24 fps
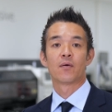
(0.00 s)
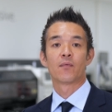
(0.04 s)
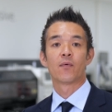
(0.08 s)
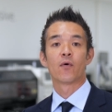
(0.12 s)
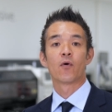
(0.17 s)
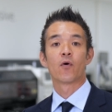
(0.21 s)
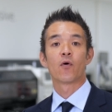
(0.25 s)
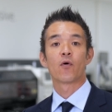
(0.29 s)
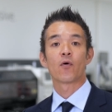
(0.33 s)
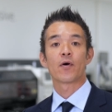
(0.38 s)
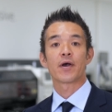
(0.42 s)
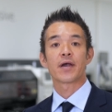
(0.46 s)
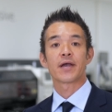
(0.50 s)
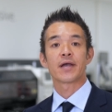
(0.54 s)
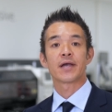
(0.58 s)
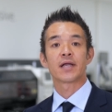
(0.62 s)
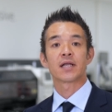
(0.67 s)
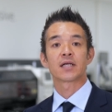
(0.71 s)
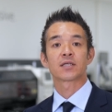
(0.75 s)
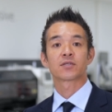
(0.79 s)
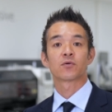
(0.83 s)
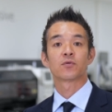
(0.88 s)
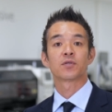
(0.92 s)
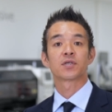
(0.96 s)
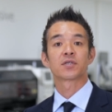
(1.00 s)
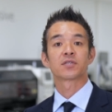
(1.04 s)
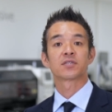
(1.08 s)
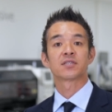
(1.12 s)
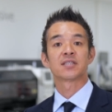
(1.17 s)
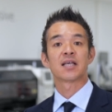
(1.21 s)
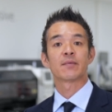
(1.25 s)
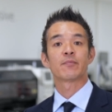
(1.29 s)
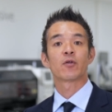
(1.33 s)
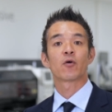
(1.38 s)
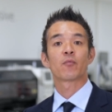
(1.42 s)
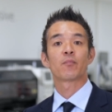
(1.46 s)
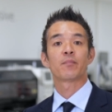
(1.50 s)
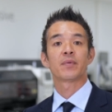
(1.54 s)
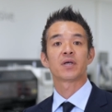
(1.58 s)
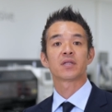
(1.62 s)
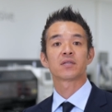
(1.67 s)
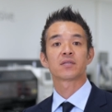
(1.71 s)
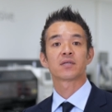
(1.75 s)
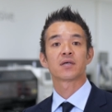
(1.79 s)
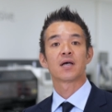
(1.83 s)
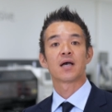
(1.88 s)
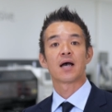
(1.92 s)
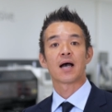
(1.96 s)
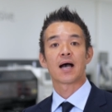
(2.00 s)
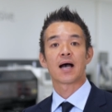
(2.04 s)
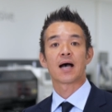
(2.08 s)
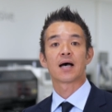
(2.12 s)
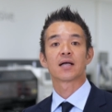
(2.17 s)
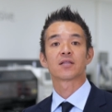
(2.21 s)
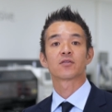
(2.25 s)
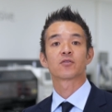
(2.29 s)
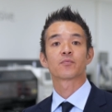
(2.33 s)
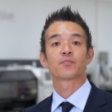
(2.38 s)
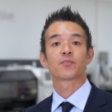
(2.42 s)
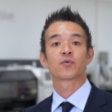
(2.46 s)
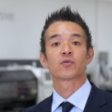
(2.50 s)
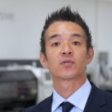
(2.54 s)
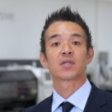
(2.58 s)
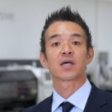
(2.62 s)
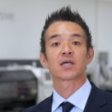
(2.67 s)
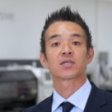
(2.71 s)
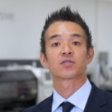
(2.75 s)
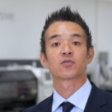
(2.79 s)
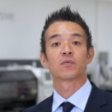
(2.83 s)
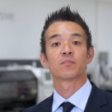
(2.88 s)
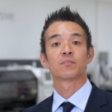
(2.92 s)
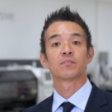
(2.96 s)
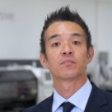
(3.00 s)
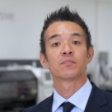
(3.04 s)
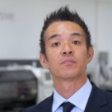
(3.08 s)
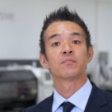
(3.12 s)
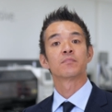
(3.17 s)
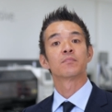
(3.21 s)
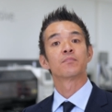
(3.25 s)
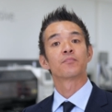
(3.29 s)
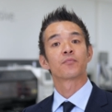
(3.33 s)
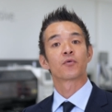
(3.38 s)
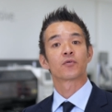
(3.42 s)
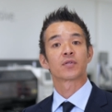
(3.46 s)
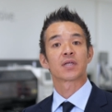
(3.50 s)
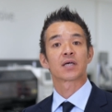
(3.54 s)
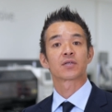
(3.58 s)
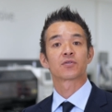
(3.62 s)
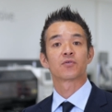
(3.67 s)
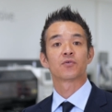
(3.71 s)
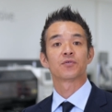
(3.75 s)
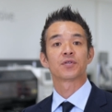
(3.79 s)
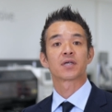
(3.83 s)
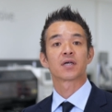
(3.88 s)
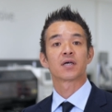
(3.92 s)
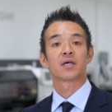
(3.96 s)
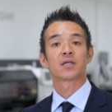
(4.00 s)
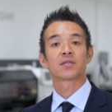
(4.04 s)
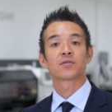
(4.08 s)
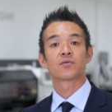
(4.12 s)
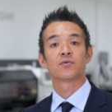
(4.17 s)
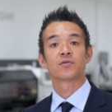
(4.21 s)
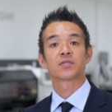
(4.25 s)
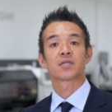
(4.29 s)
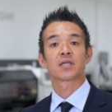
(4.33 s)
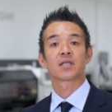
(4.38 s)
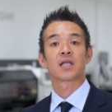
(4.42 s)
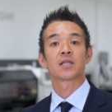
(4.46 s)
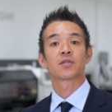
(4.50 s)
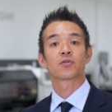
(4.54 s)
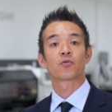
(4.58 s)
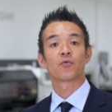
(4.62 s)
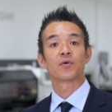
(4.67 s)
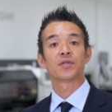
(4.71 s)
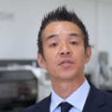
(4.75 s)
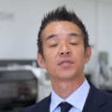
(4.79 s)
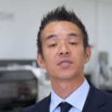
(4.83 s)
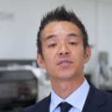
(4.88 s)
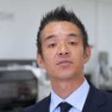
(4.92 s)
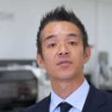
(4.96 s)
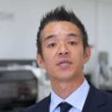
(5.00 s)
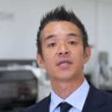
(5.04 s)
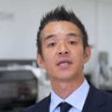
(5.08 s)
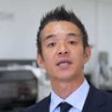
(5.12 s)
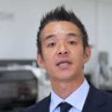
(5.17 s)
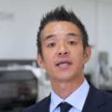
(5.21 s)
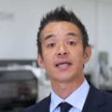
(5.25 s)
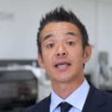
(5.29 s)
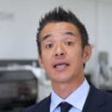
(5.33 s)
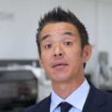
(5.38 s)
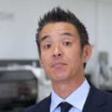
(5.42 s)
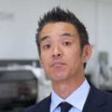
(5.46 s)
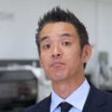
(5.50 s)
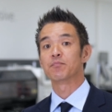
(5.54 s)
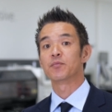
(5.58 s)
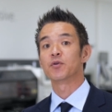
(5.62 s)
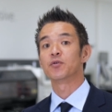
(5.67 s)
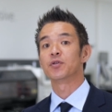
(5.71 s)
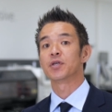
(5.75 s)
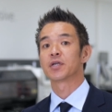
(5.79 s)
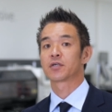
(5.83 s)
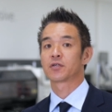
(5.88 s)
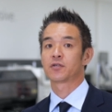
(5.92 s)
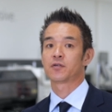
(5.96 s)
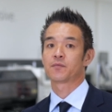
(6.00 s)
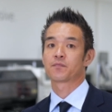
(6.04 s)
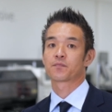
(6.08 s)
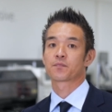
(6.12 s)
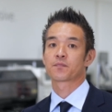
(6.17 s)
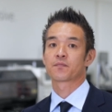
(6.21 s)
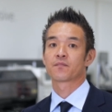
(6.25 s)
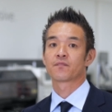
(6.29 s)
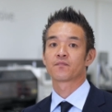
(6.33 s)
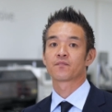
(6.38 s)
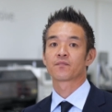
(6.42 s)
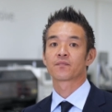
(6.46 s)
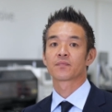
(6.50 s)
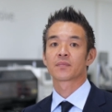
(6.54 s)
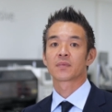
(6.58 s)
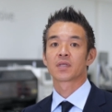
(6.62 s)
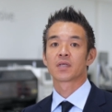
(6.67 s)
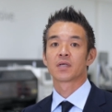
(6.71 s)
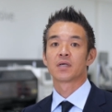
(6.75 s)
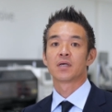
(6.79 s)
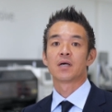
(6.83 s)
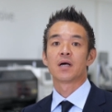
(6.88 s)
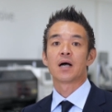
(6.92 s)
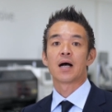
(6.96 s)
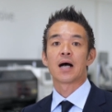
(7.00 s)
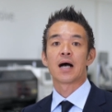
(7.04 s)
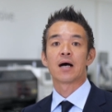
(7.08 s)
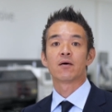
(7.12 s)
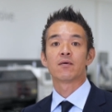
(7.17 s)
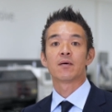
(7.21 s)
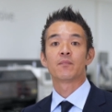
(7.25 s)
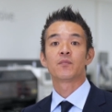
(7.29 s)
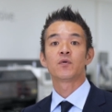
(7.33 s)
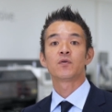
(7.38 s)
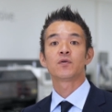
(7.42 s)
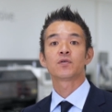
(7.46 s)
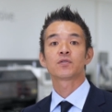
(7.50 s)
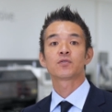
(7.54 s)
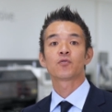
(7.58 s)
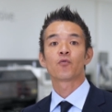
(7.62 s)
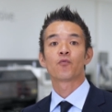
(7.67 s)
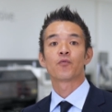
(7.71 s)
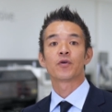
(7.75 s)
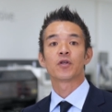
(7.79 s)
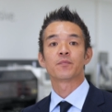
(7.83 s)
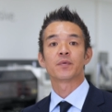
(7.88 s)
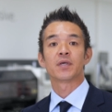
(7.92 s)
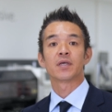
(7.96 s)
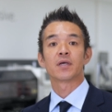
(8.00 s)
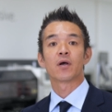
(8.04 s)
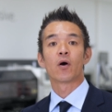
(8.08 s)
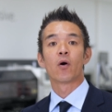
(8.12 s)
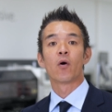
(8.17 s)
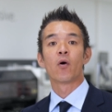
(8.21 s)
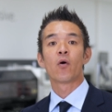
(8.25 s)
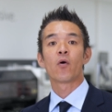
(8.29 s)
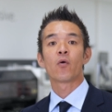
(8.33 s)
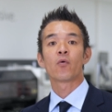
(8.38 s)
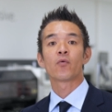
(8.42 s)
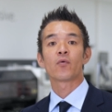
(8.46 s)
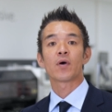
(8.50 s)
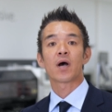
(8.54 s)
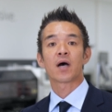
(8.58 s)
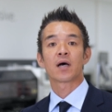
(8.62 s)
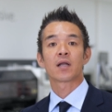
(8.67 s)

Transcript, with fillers: for electronics development and production Productronica 2023 in Munich. Our booth will be all